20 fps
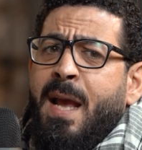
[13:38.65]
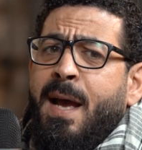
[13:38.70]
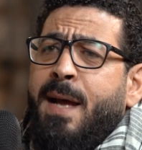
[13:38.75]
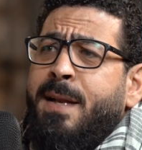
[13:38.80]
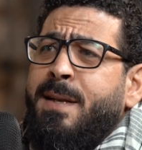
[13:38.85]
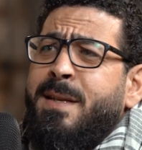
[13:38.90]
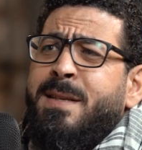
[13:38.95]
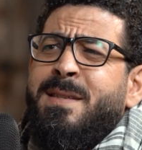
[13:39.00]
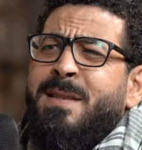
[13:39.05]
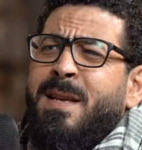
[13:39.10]

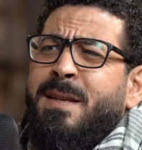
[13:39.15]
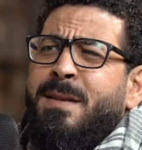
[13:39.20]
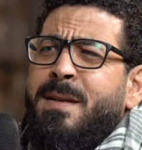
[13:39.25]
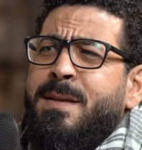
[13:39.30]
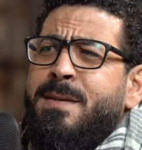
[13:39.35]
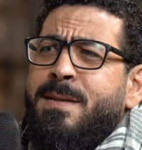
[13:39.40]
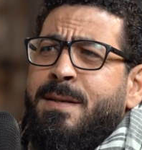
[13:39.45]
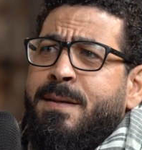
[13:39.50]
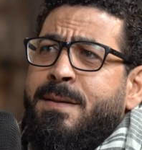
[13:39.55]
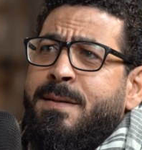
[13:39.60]
it's a
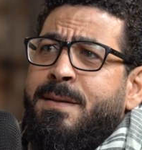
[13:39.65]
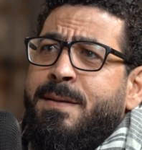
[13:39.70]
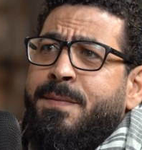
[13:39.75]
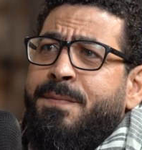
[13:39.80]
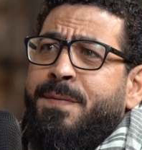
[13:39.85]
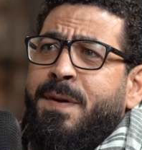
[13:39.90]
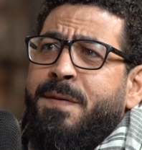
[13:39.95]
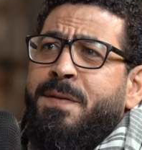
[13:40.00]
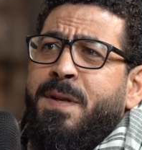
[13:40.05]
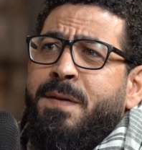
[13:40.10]
desert,
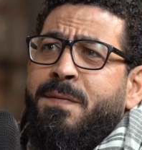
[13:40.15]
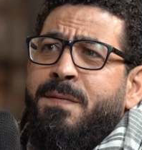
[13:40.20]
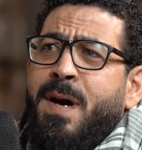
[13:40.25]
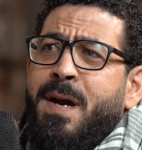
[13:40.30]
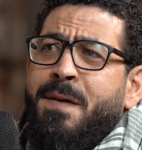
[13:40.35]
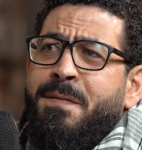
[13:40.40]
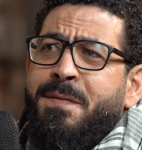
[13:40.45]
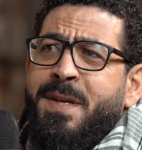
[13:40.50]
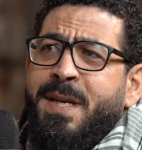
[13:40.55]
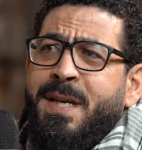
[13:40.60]

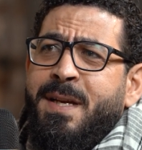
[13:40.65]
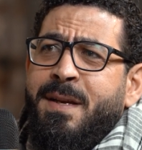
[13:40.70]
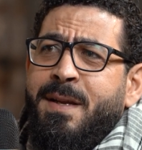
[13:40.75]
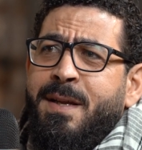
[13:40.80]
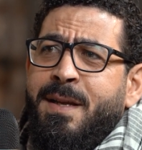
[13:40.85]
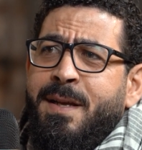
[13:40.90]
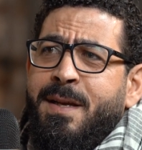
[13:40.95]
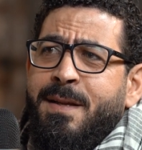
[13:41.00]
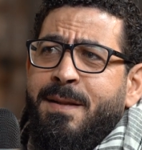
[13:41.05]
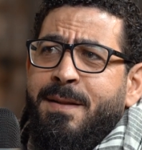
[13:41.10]
55
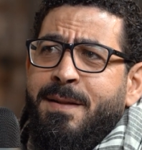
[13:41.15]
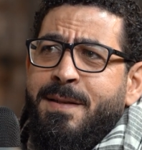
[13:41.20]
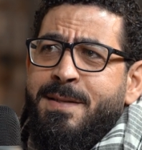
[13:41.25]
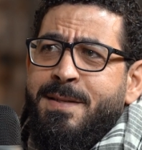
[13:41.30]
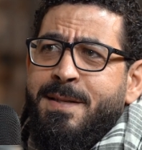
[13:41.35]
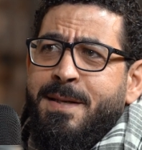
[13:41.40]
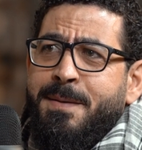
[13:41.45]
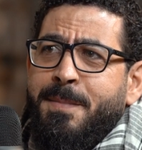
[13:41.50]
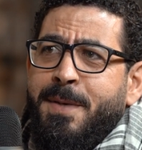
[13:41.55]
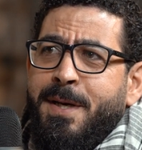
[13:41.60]
degree in the
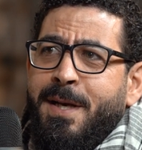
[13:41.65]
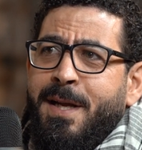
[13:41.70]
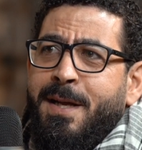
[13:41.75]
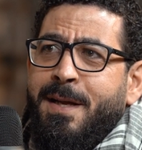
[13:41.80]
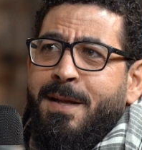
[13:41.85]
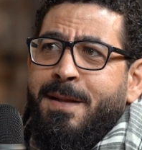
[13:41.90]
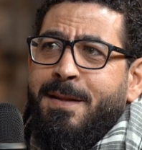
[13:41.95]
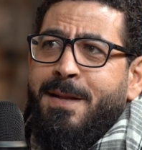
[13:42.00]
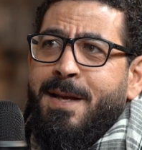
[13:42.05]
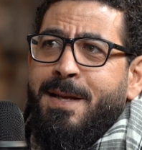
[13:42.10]
summer,
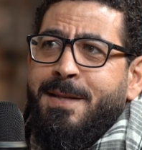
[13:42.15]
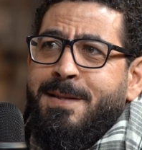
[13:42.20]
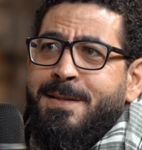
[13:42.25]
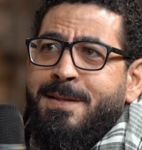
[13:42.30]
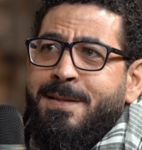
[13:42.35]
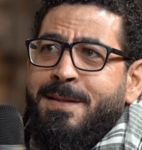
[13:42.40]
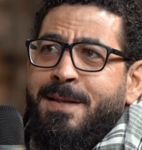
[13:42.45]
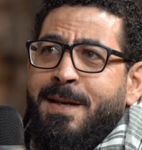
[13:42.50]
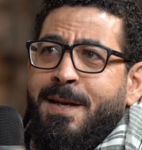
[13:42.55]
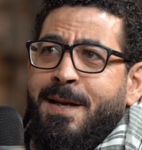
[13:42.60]
and
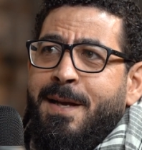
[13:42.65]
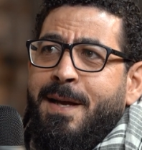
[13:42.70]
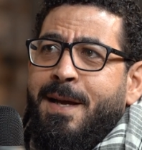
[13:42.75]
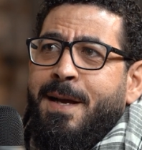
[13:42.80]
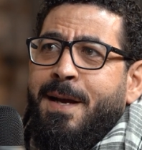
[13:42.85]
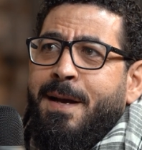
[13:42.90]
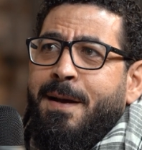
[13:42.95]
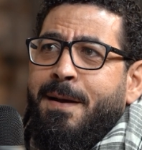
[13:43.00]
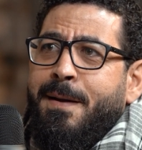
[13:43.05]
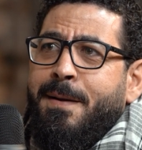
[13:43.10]
that's
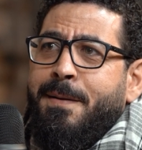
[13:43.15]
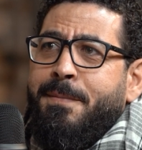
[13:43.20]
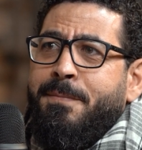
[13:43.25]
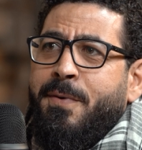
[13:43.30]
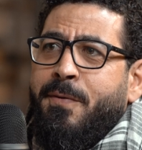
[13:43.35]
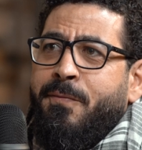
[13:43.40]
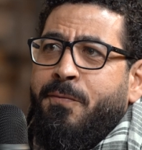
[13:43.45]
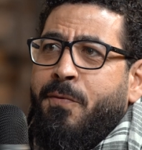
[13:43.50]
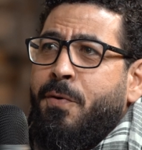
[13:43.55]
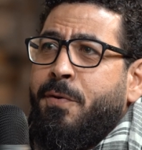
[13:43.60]

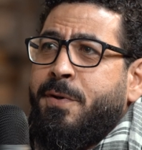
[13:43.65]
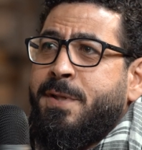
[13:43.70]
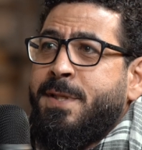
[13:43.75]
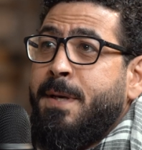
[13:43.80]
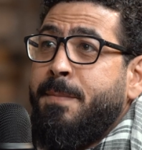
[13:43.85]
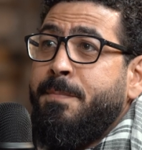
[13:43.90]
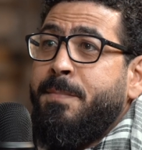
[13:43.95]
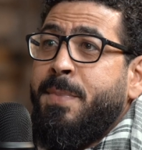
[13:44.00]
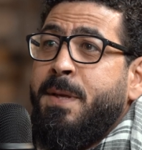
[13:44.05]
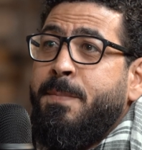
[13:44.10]
for
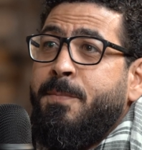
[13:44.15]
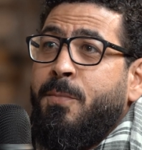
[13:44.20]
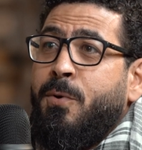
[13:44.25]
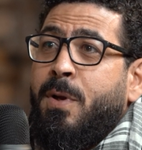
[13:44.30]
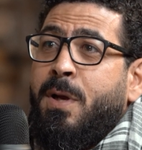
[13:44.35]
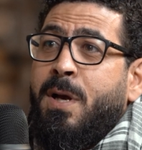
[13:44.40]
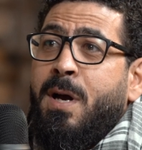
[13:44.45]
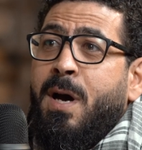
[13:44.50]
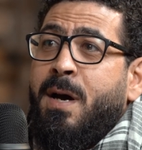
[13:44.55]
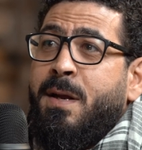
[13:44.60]
some people,
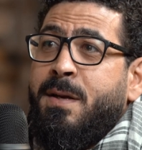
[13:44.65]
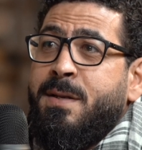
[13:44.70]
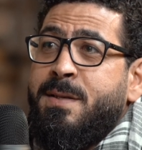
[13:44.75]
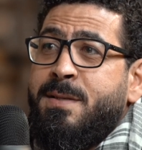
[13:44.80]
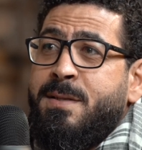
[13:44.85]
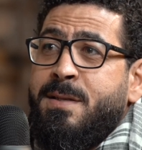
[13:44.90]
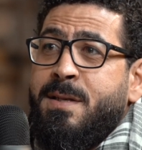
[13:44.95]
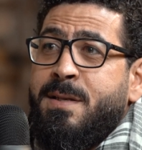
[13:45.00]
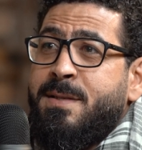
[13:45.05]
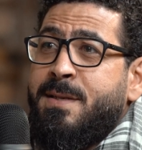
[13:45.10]
car
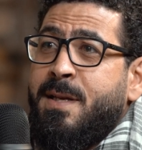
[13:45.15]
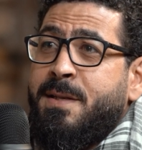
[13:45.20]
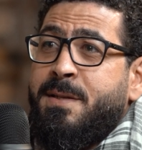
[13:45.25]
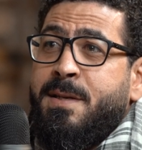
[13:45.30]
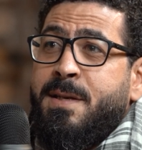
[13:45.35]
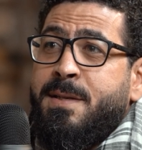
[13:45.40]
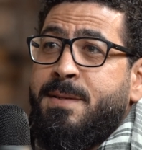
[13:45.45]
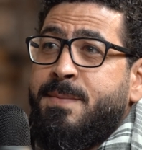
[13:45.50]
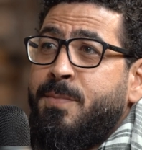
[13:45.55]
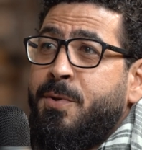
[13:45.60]
is just a
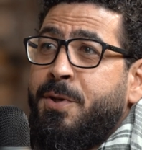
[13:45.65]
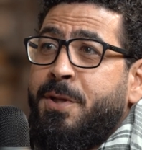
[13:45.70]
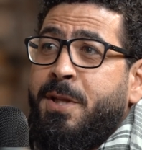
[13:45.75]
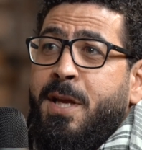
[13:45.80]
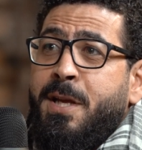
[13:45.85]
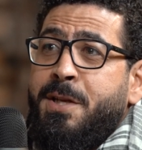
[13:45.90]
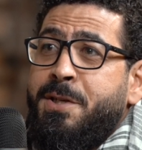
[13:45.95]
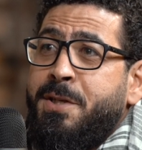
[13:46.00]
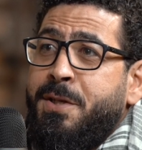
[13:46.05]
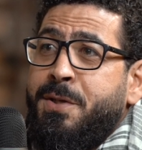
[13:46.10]

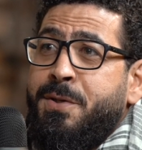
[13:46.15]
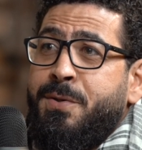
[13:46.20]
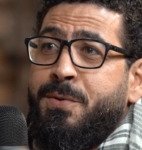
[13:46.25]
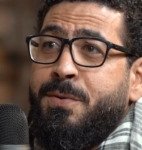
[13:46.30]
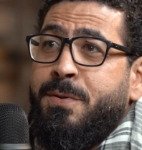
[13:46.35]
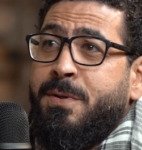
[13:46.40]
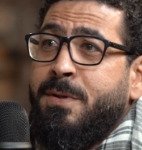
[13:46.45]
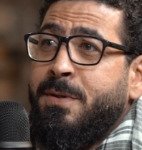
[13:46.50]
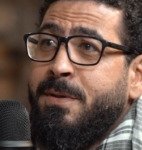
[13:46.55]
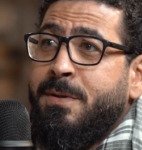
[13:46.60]
transportation
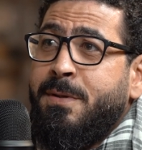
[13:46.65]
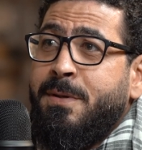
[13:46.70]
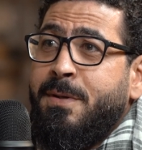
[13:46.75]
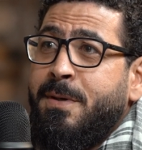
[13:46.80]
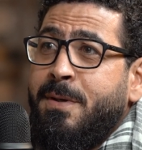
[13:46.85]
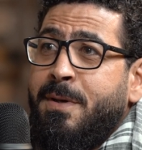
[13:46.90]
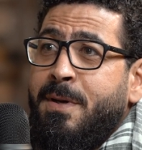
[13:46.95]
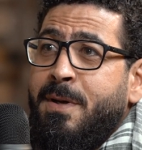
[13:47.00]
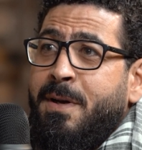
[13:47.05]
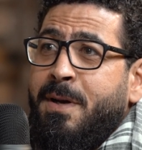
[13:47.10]
tool.
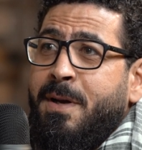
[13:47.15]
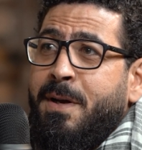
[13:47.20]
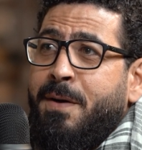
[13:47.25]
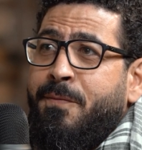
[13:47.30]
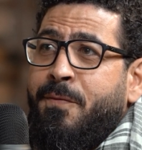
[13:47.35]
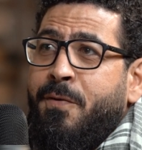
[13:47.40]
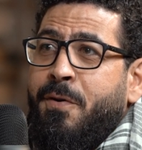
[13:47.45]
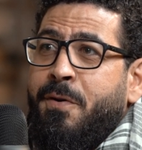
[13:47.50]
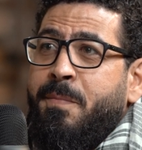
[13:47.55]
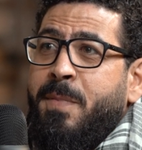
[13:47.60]

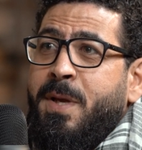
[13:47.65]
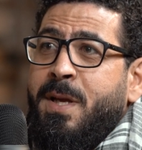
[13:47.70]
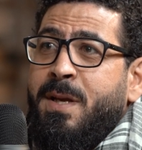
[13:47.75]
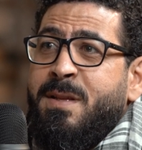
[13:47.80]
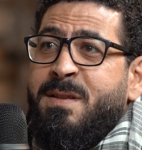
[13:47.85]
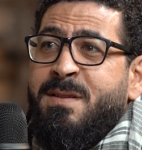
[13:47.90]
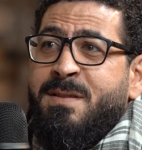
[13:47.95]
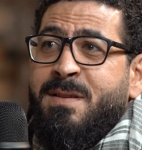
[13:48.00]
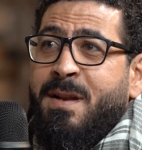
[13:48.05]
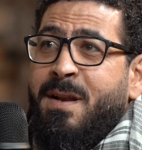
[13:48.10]
For me,
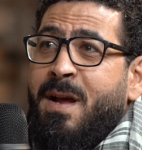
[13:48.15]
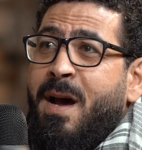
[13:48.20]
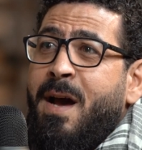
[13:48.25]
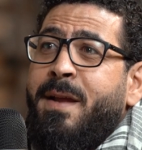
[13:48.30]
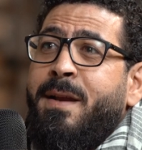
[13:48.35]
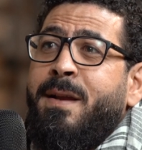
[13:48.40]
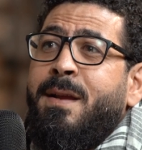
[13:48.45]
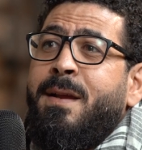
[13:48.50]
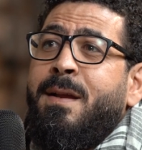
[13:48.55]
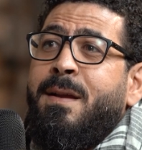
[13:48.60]
it's an
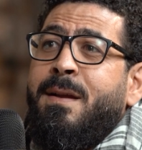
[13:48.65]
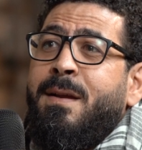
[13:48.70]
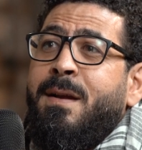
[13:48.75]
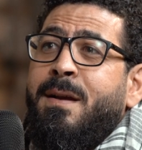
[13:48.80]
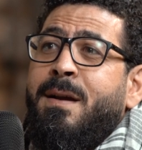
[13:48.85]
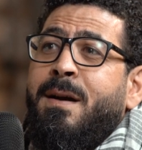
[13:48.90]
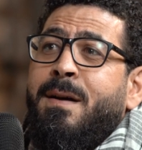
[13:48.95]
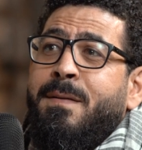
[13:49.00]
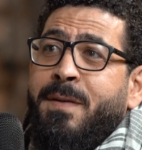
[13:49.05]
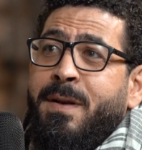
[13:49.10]
iron
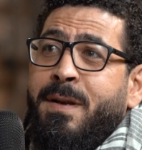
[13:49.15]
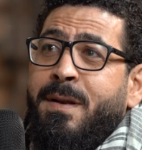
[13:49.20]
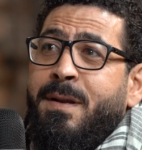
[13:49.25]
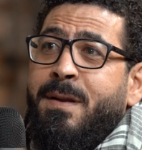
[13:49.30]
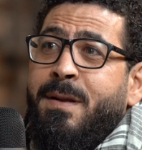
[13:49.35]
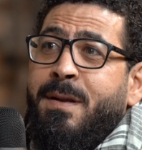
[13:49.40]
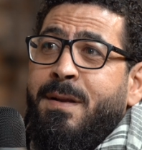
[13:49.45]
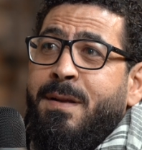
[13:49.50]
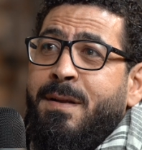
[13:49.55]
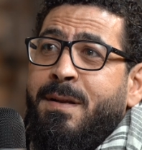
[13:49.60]
coven.
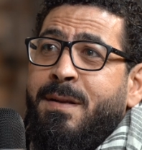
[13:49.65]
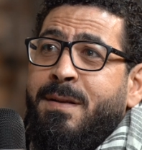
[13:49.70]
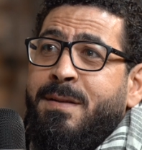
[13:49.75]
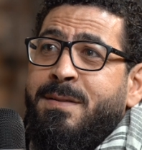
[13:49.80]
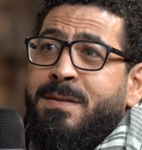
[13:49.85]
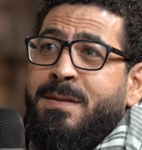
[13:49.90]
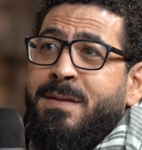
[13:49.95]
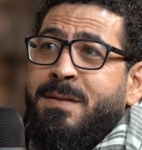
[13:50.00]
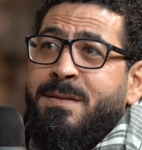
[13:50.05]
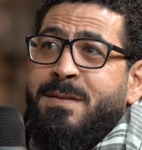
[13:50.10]

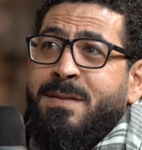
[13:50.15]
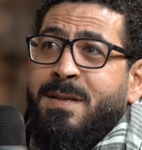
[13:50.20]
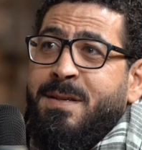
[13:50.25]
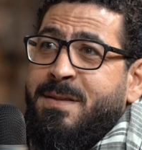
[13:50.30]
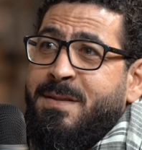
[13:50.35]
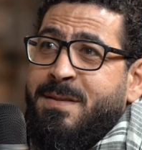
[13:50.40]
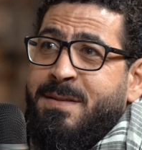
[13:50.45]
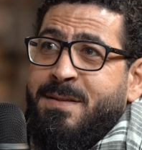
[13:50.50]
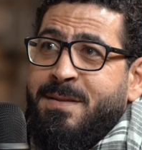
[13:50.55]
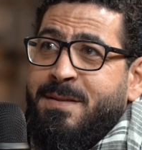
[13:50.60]

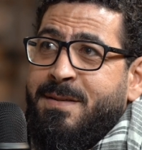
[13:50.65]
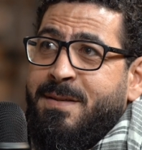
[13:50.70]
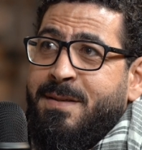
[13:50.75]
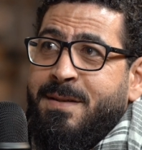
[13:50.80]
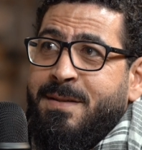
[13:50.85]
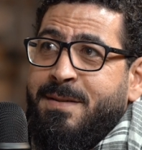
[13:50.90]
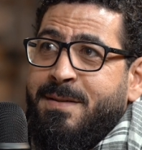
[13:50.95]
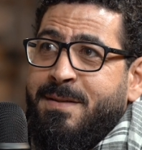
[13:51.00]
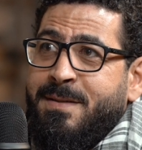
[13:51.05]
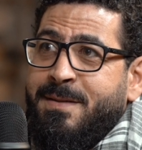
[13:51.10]

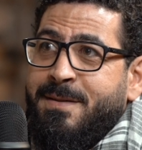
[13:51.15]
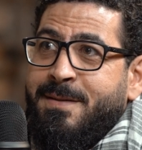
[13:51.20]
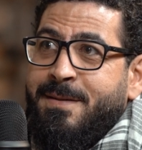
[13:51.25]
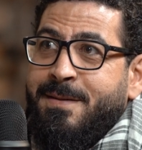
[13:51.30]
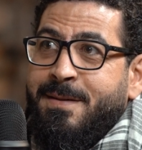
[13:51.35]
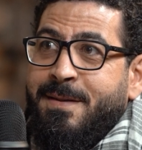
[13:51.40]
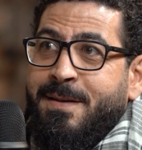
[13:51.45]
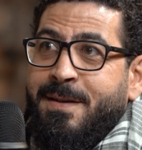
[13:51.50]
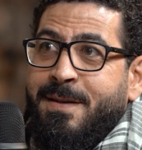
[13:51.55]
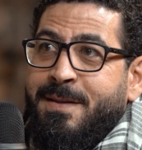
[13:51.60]
It's
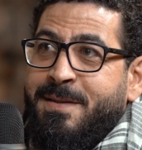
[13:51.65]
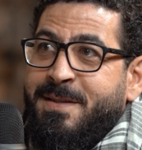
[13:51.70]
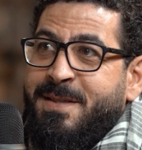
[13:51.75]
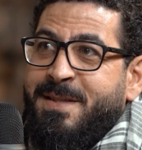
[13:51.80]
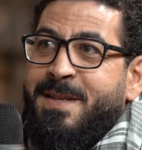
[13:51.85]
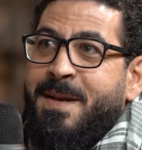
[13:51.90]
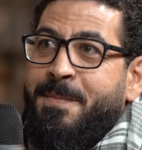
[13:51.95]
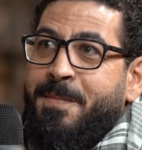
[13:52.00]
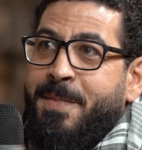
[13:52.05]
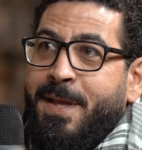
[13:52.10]

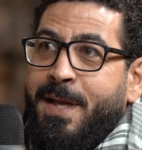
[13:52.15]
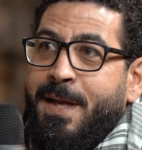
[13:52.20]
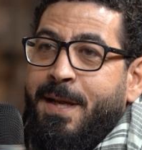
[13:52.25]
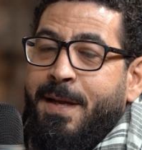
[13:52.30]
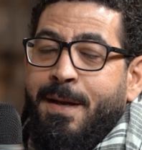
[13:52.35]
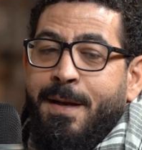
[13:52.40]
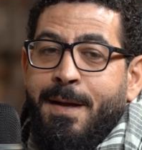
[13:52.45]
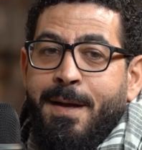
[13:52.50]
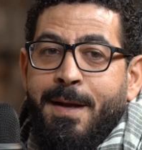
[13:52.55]
something.